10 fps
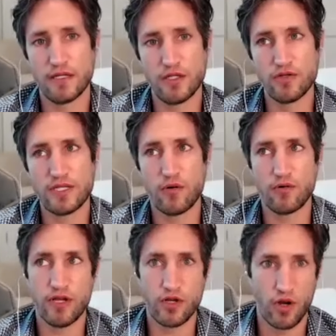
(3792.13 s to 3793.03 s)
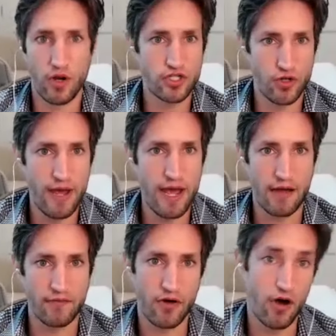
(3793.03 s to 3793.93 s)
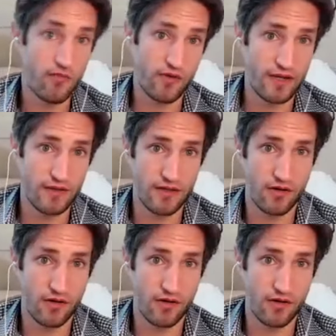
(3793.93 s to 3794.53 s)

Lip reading: the knowledge you have, hopefully,